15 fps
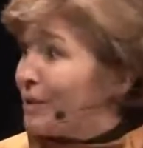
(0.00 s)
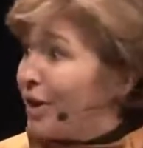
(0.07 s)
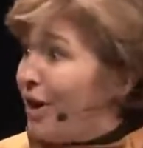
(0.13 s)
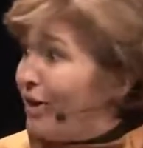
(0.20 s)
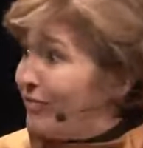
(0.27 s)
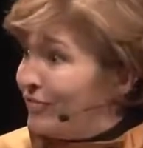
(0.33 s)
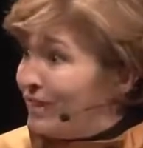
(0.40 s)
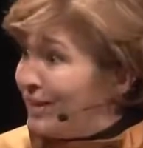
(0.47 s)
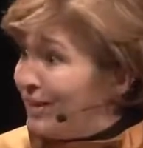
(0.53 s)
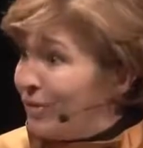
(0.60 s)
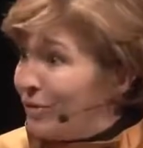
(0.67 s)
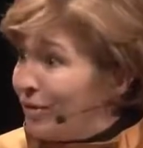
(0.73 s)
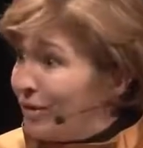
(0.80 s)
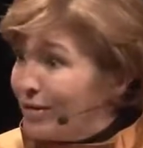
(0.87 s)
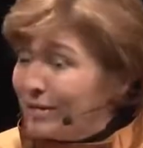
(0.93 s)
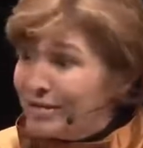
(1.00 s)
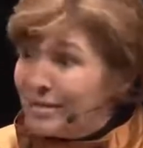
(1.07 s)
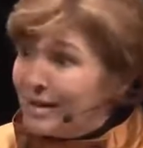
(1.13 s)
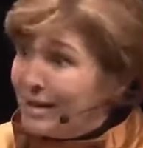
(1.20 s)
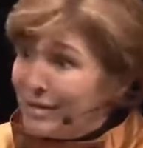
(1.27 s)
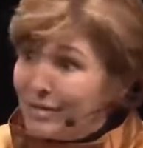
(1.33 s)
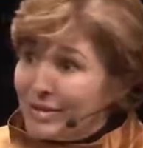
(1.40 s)
of coffee, or
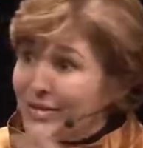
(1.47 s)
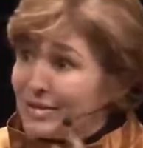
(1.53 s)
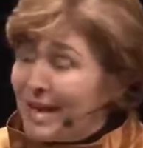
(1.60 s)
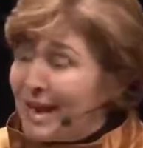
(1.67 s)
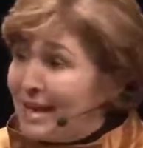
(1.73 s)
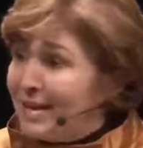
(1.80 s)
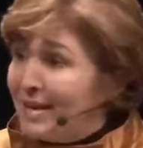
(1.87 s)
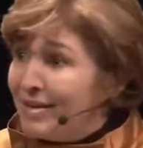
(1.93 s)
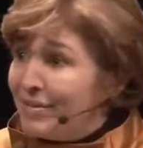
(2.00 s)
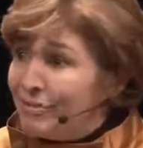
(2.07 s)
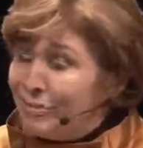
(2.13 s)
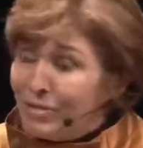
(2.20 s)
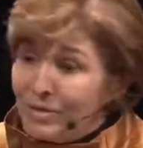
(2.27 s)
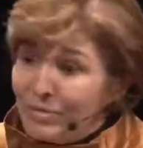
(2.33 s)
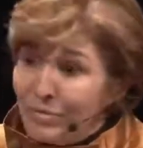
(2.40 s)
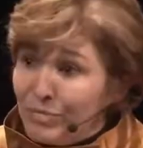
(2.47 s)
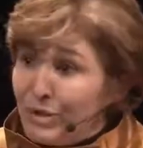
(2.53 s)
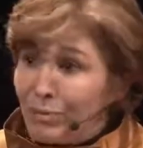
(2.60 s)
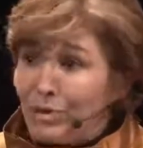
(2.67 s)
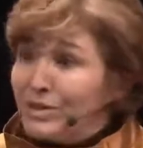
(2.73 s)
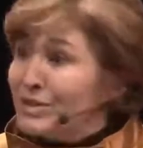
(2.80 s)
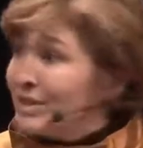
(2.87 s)
the site of
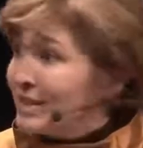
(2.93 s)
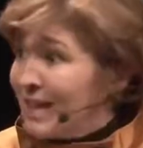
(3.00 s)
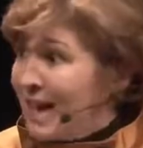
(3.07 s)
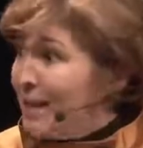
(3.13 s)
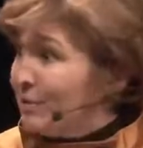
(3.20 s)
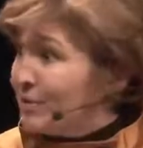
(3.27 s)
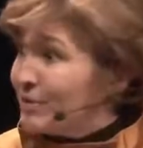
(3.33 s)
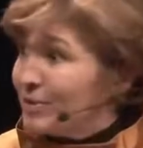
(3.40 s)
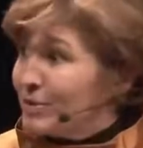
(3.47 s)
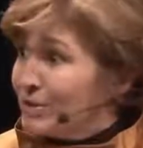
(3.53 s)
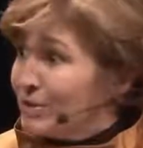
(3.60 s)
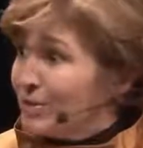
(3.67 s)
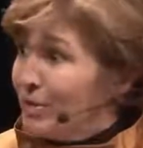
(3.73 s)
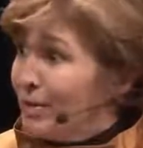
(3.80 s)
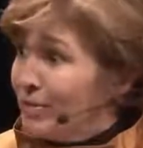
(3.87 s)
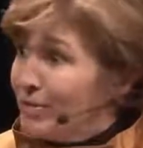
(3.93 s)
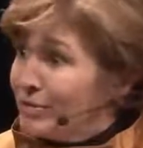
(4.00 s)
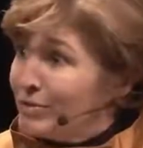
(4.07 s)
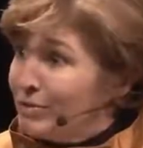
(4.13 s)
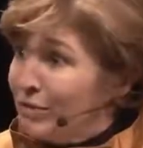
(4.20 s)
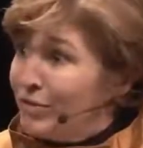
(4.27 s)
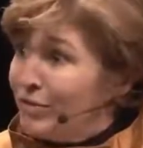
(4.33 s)
the Princeton campus, which is one of the
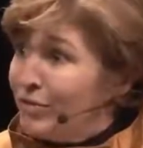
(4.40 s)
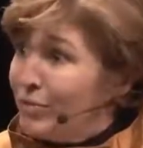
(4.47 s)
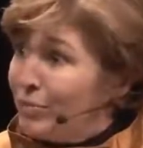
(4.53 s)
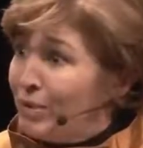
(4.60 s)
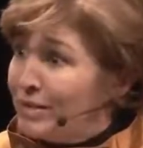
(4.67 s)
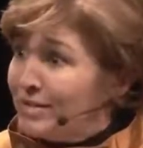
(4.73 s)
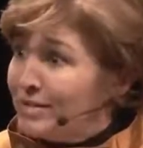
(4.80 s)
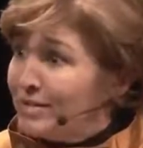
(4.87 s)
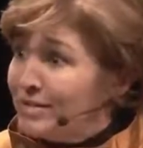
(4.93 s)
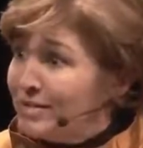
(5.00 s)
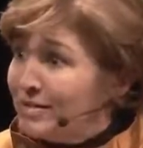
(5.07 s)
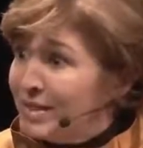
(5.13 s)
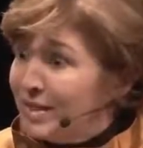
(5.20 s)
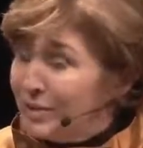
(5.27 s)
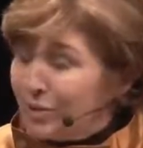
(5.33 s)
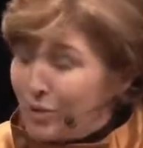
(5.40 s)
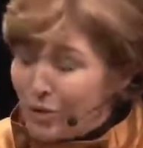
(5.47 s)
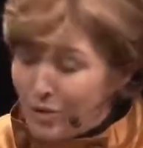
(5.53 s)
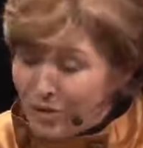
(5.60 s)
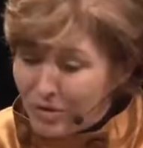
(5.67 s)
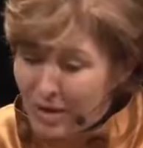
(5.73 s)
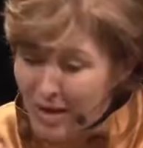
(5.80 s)
most beautiful places in the
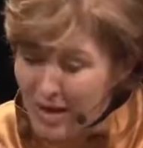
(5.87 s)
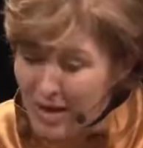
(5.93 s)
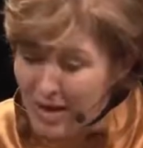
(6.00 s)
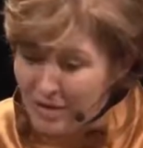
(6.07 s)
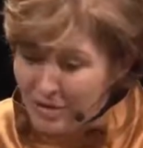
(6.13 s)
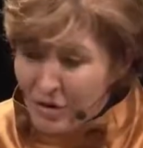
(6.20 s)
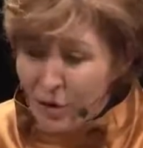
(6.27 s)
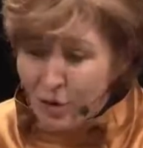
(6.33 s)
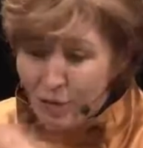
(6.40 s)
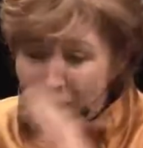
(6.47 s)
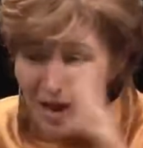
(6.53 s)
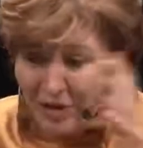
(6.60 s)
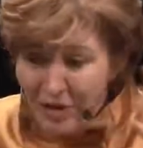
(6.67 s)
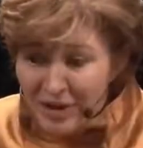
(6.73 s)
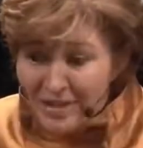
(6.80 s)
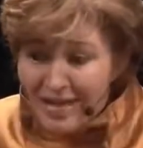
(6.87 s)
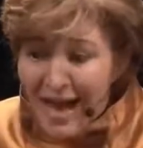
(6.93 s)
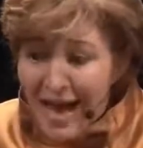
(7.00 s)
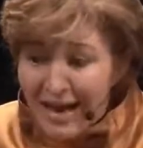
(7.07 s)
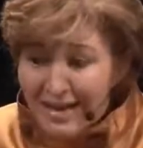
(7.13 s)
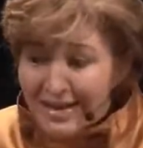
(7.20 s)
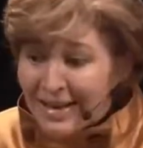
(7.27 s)
world. So I think
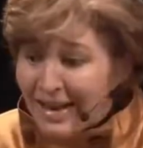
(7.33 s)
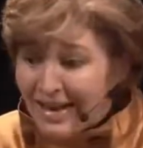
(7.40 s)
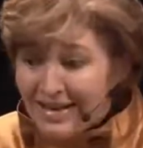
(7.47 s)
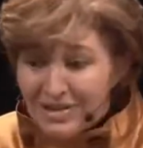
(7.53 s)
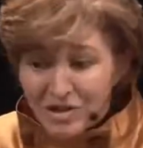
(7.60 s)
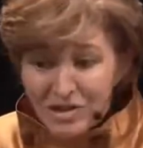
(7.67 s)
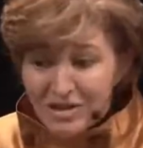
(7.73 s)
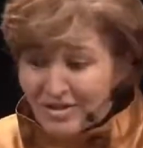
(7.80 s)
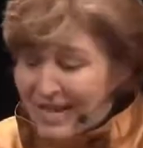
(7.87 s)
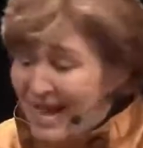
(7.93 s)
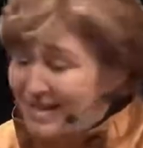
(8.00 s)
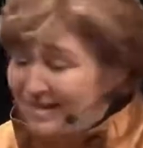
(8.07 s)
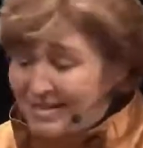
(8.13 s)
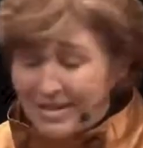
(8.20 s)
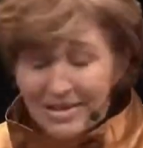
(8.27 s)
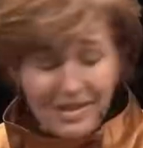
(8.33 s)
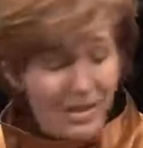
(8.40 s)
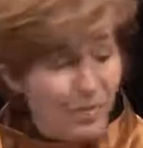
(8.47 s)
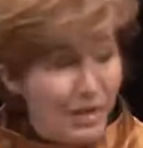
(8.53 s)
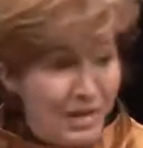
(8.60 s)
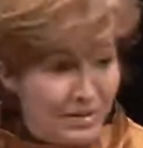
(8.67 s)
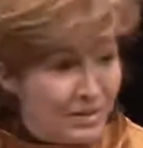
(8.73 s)
that, again, that's just
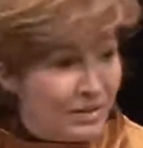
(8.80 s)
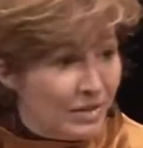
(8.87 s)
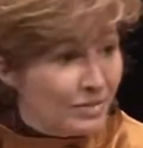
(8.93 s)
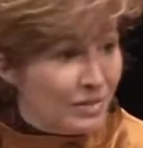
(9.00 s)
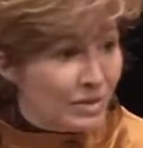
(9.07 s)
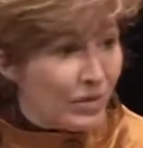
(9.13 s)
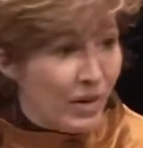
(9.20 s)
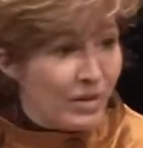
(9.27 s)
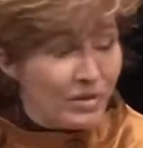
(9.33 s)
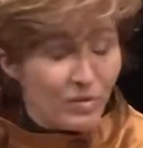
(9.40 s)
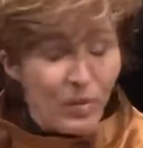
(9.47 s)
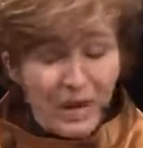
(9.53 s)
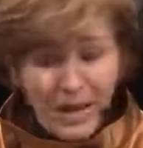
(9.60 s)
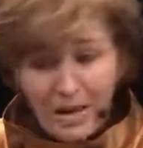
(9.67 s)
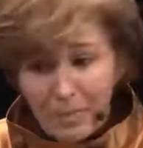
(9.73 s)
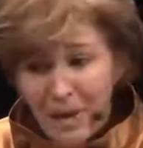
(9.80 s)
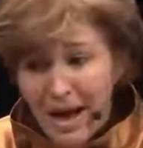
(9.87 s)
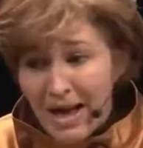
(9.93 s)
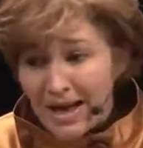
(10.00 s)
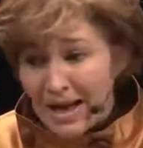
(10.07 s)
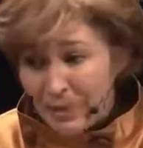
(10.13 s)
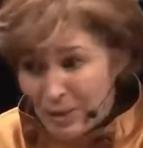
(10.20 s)
the pendulum swinging
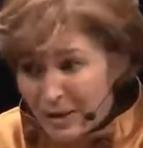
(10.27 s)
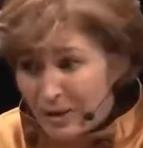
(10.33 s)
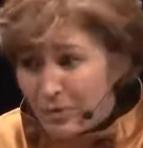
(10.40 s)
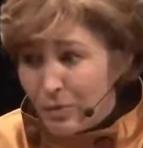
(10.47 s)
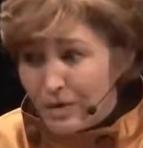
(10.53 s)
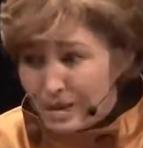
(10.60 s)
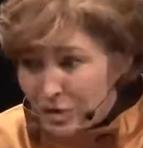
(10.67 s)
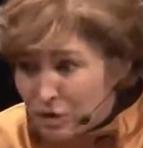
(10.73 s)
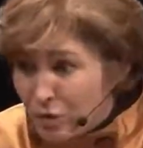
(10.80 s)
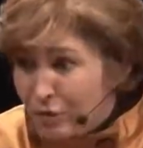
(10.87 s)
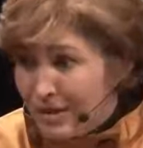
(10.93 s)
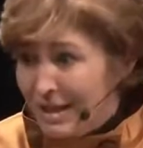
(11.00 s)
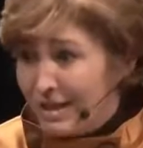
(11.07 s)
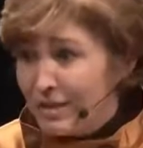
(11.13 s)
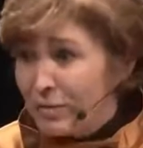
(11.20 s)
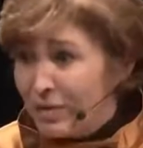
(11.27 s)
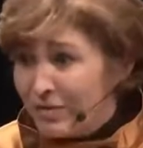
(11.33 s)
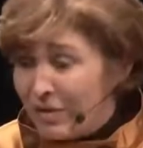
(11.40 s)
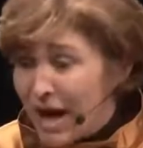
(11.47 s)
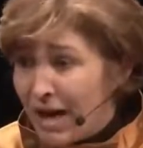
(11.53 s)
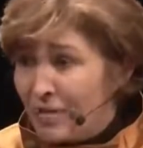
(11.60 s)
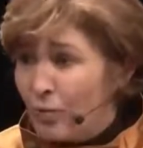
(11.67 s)
back, and we do need it.
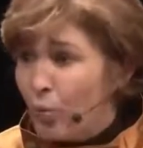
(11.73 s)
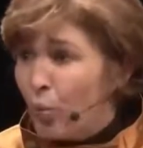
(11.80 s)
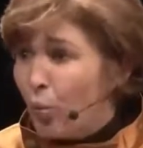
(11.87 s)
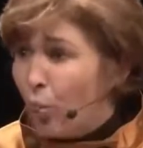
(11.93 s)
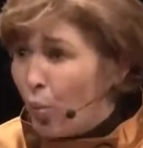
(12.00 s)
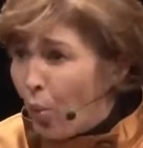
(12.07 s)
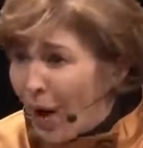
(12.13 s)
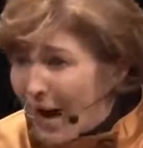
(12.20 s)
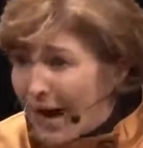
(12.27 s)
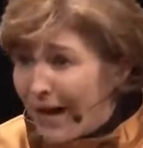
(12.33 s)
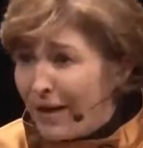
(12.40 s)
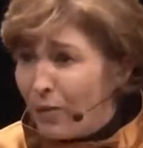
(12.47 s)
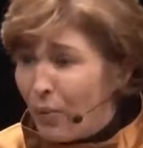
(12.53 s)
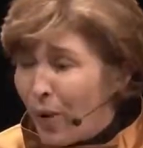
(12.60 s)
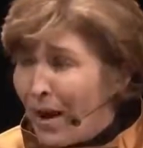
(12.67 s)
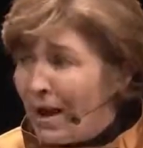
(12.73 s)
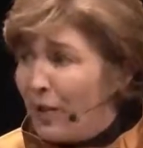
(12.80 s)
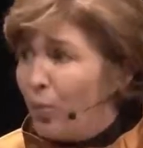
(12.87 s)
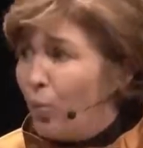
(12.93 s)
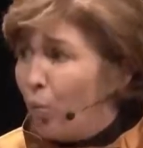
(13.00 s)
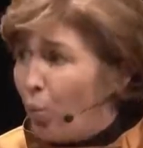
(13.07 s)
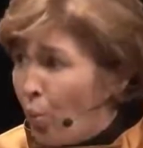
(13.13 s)
We've gotten way,
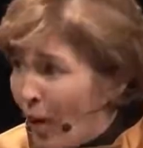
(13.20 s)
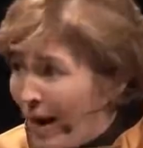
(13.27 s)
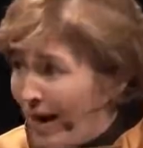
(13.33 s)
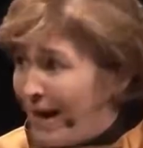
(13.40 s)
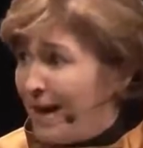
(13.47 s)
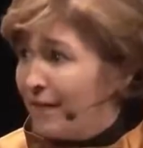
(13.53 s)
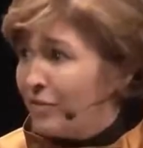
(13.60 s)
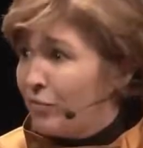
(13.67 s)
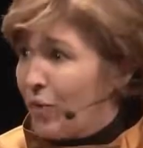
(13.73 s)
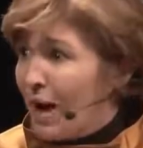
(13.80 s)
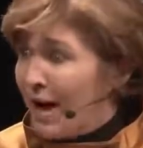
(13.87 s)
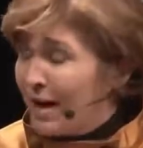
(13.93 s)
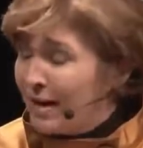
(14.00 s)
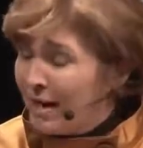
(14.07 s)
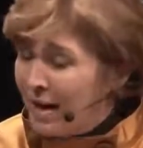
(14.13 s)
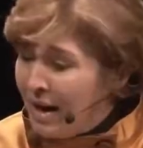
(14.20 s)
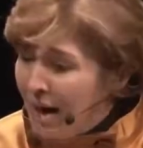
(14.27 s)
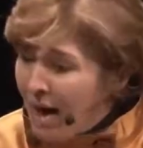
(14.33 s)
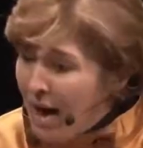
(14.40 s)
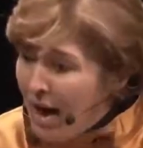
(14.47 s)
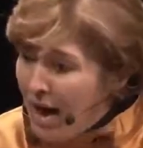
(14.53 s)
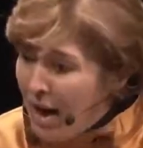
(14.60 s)
way, way out of whack.
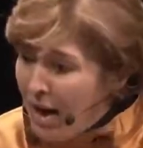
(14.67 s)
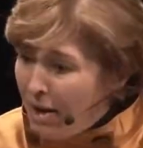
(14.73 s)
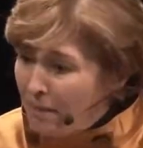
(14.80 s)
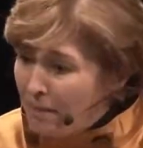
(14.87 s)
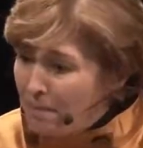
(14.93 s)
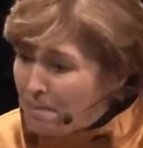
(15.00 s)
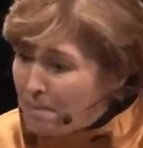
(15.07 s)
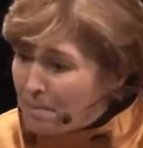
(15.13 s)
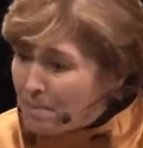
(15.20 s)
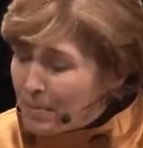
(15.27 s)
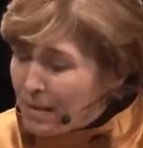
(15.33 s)
Men